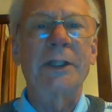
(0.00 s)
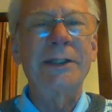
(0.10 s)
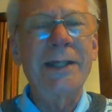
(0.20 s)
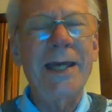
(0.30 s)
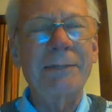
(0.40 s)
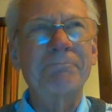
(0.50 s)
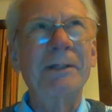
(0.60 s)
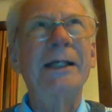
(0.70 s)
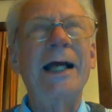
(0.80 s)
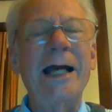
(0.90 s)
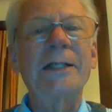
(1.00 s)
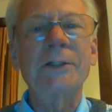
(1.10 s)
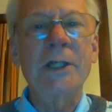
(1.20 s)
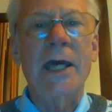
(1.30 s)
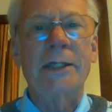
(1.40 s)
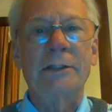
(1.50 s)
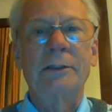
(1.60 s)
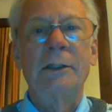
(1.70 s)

And yet,